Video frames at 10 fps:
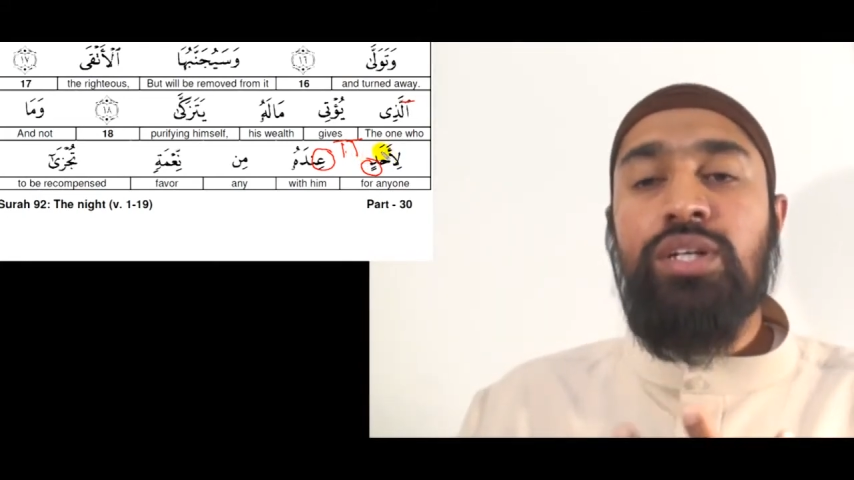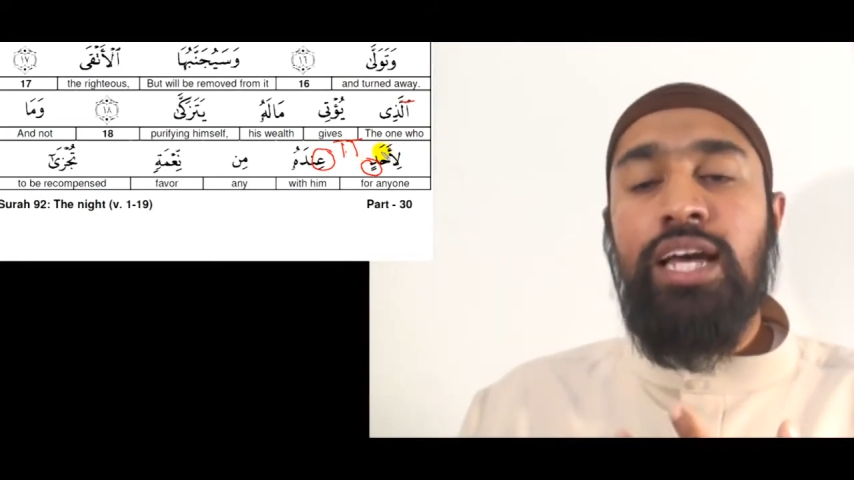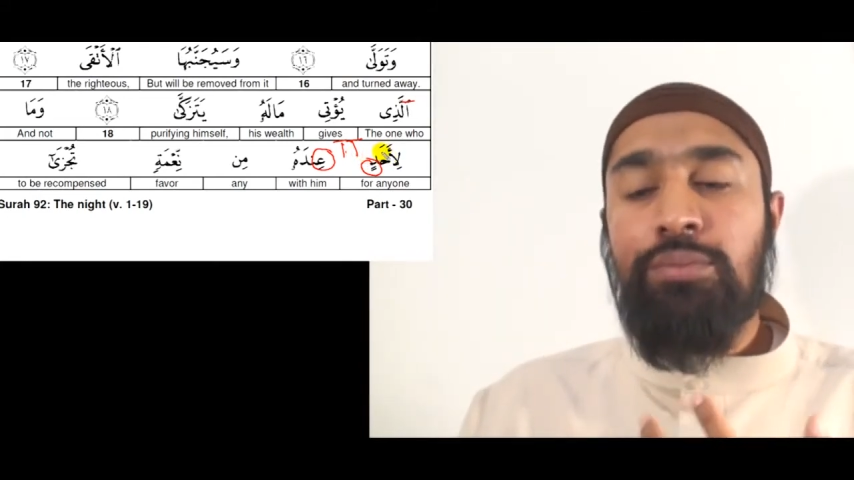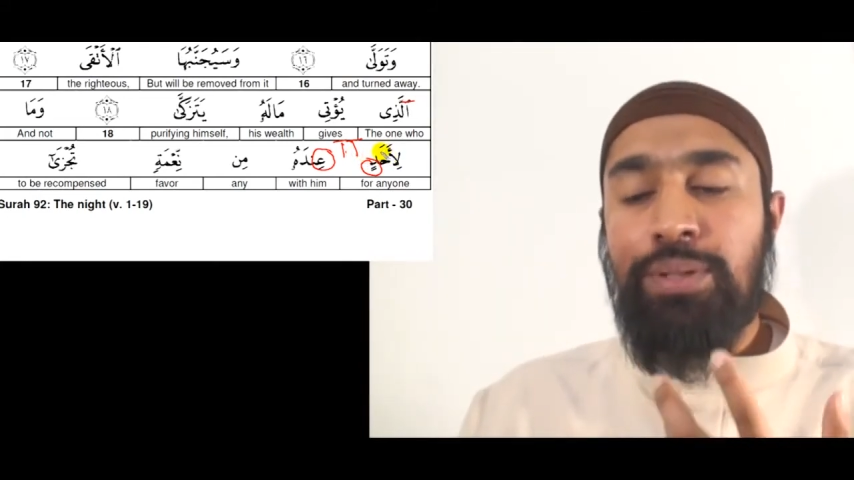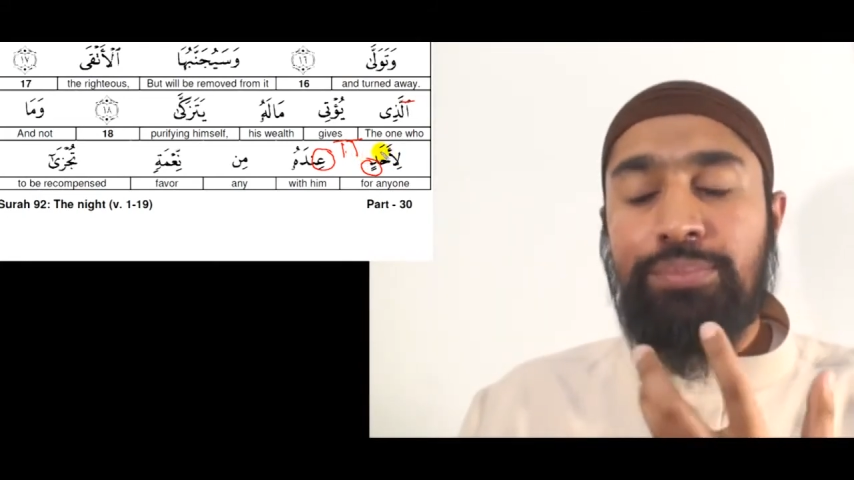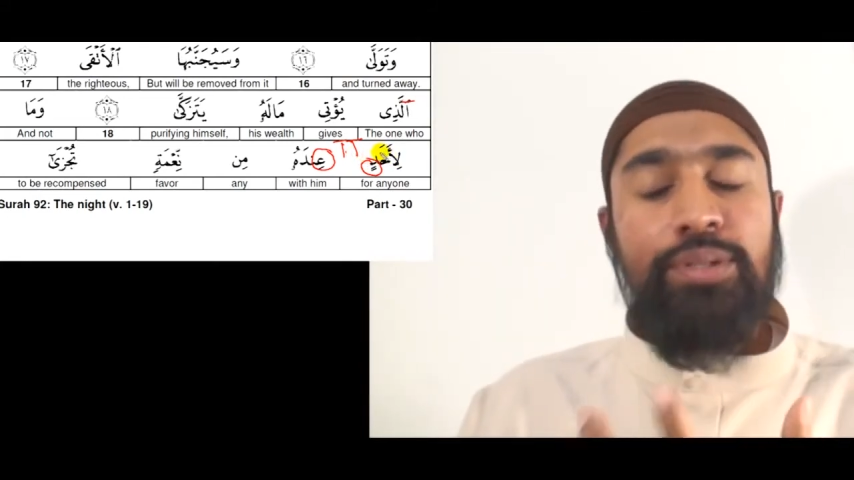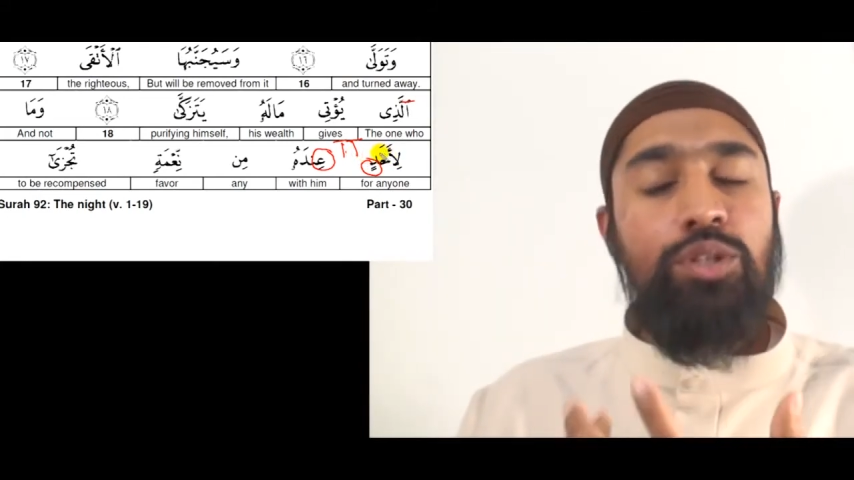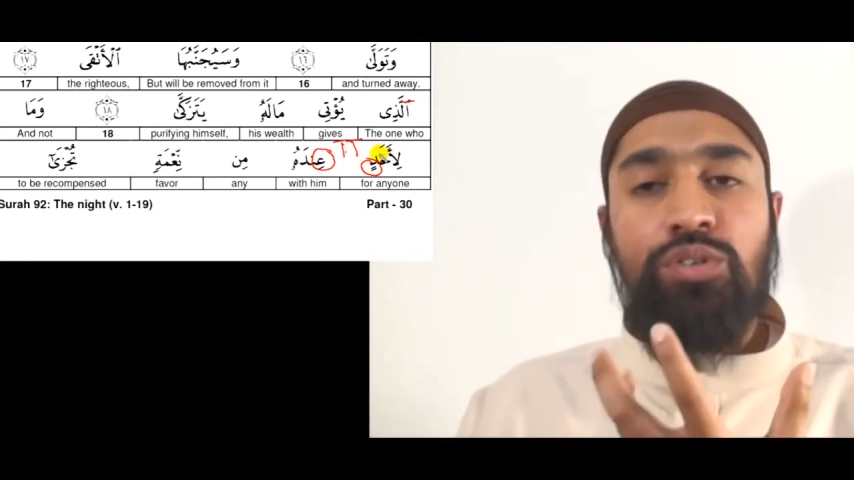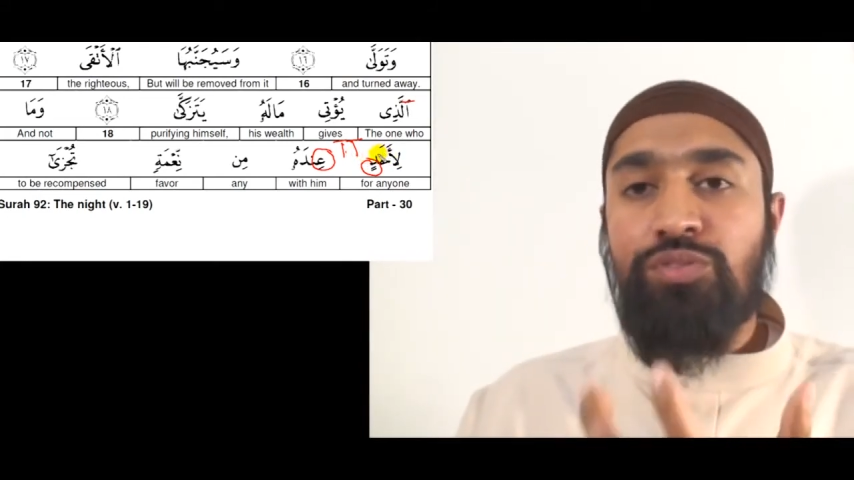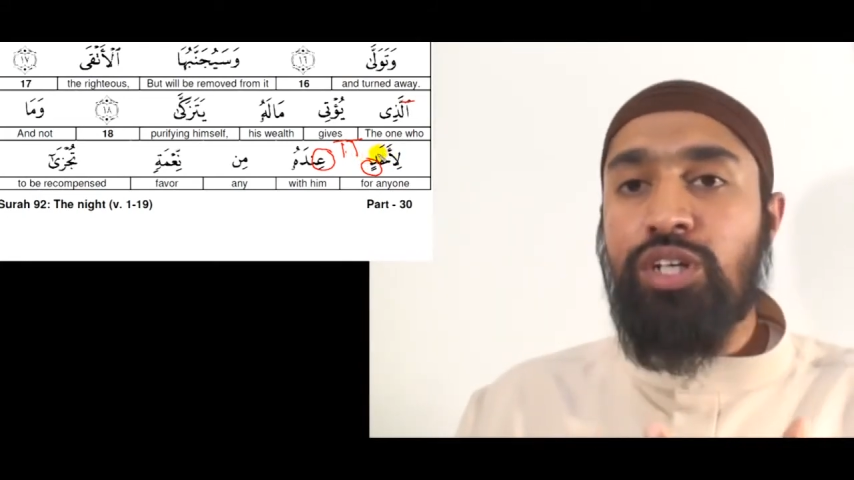A lot of people
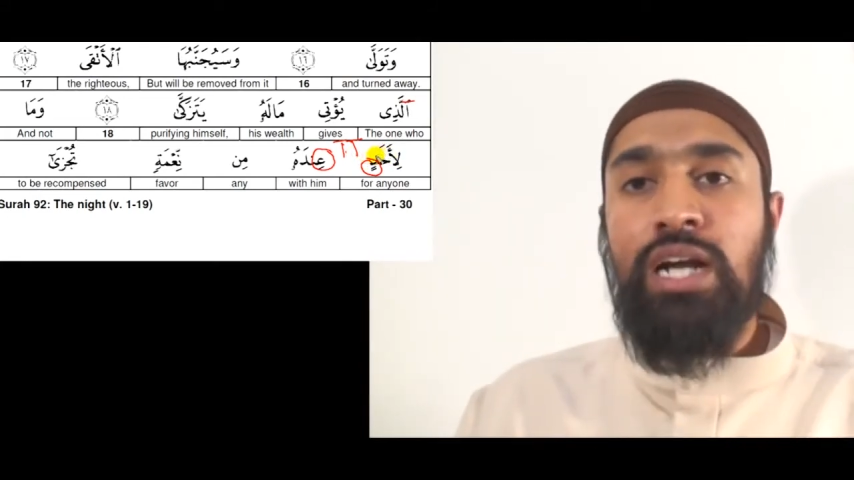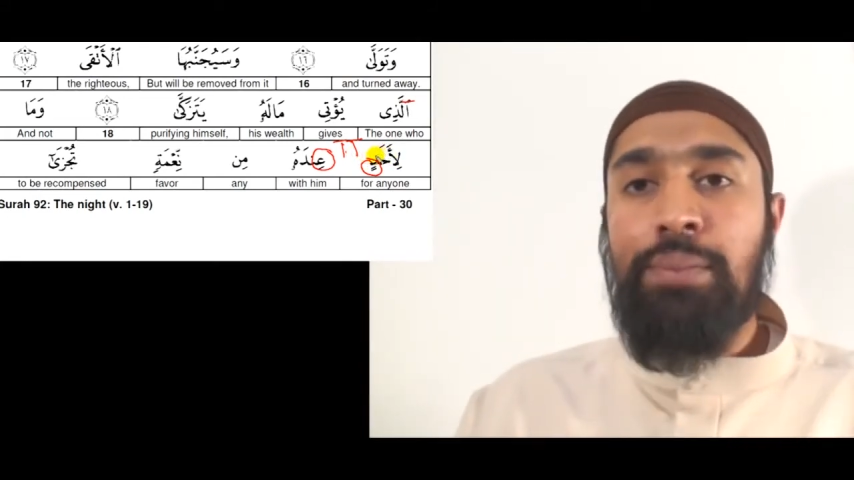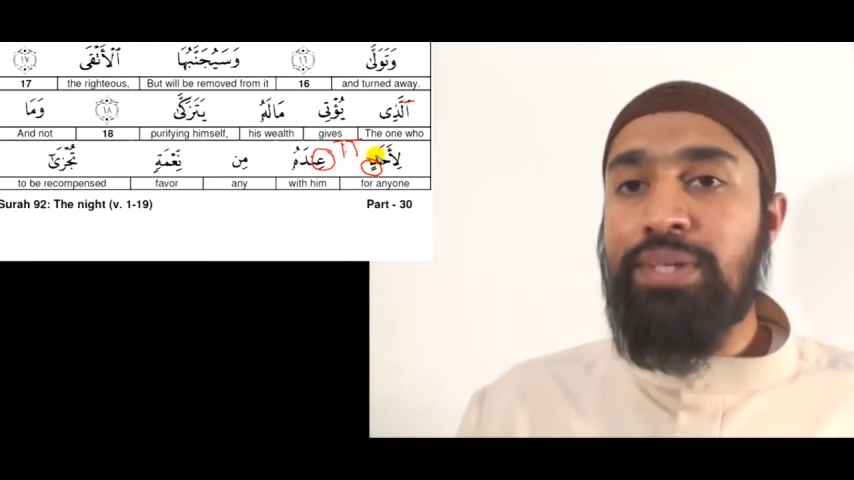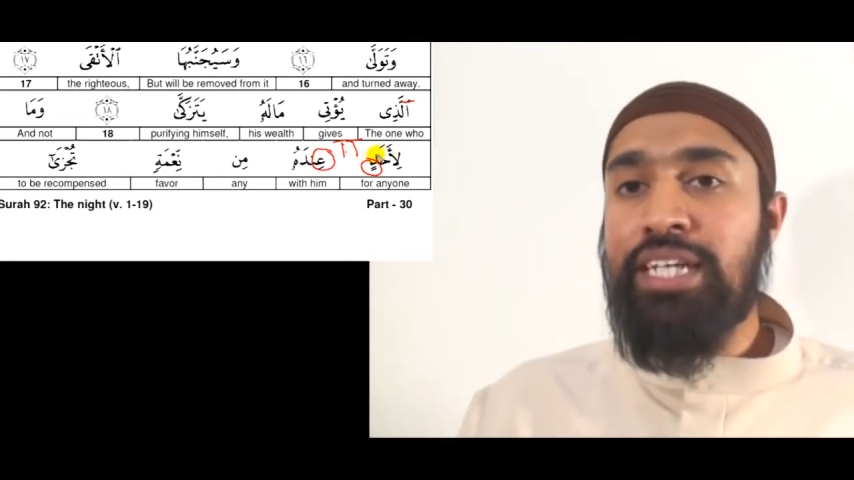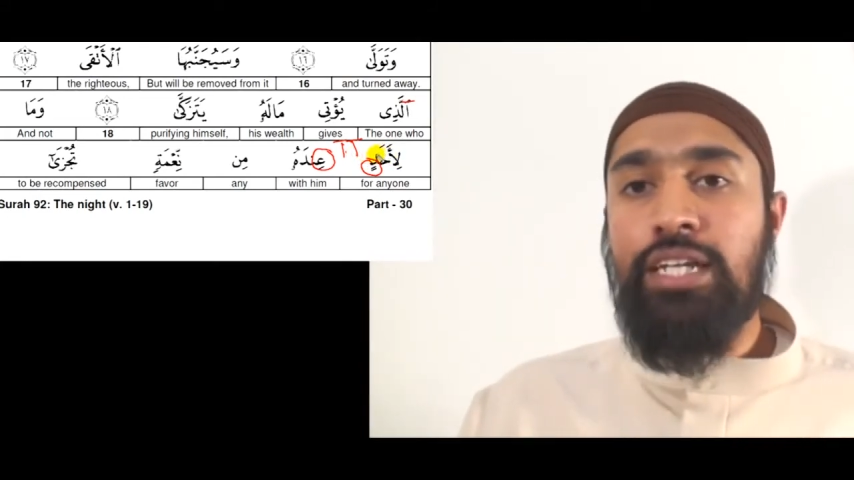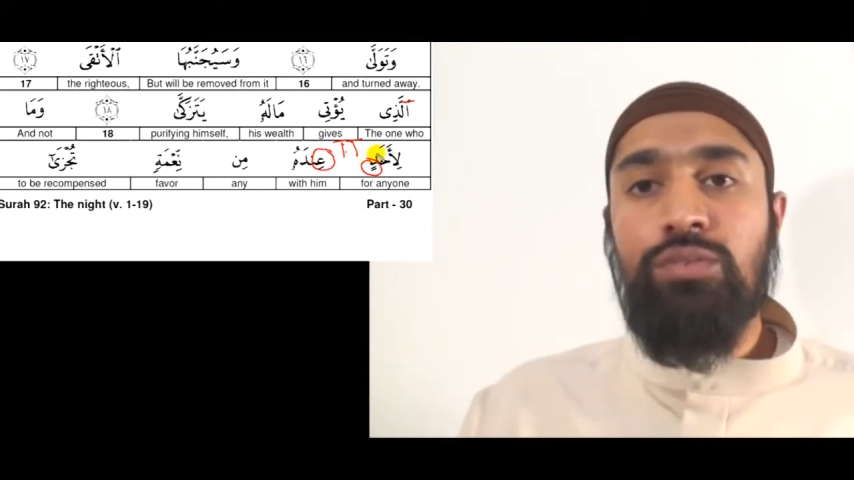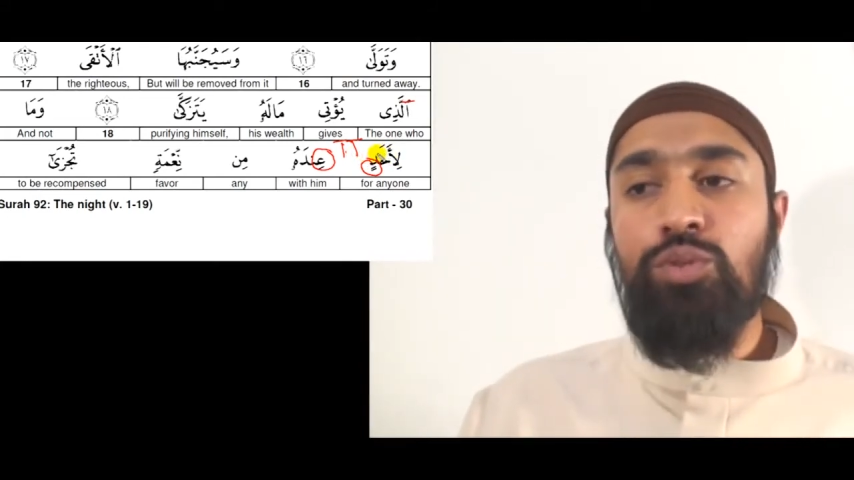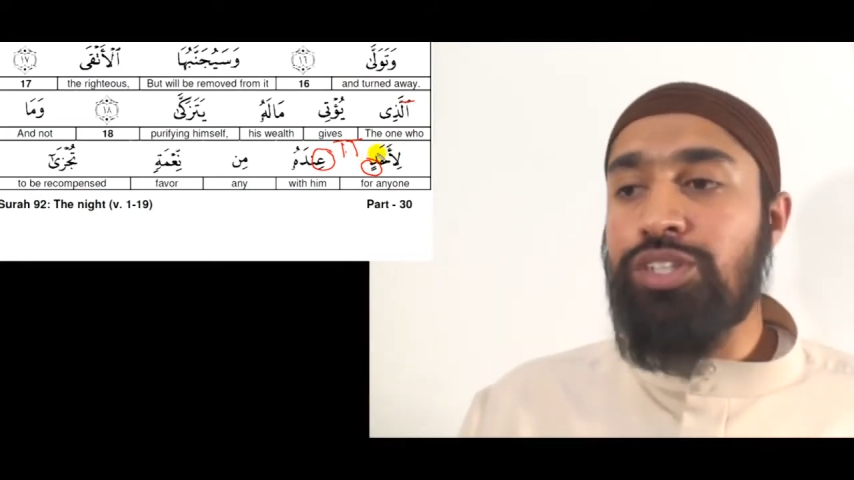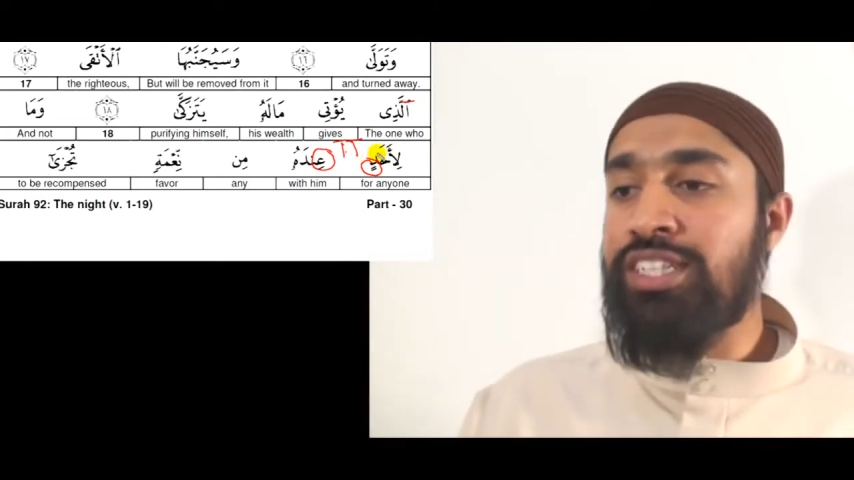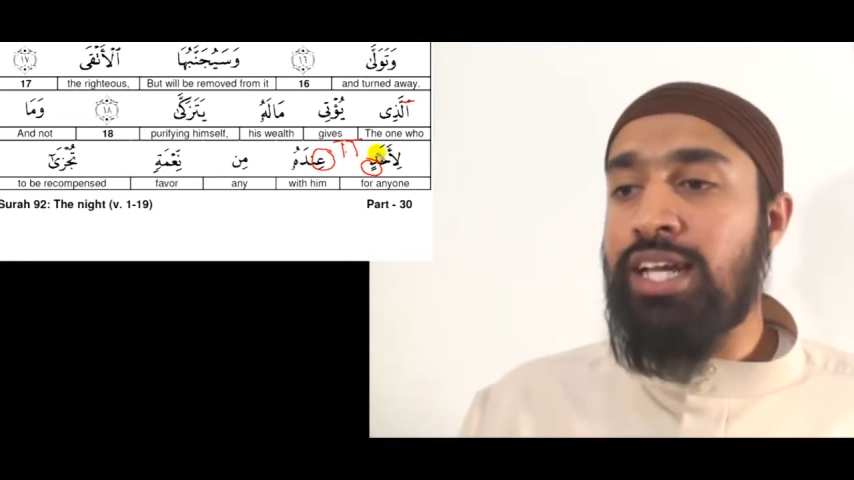look for a complicated rule. It's